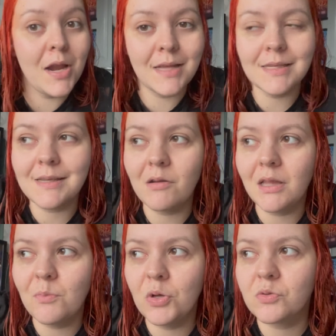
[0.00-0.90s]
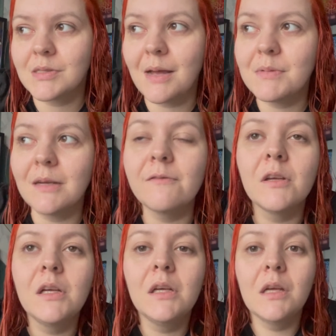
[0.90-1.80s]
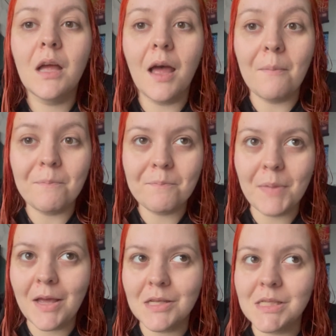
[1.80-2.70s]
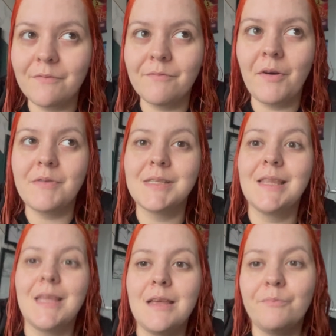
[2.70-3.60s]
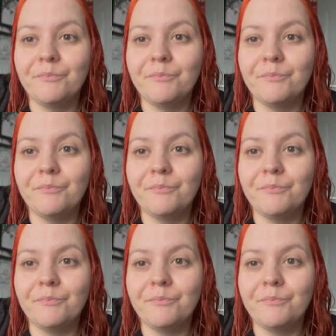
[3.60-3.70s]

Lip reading: necessarily the most receptive, because of the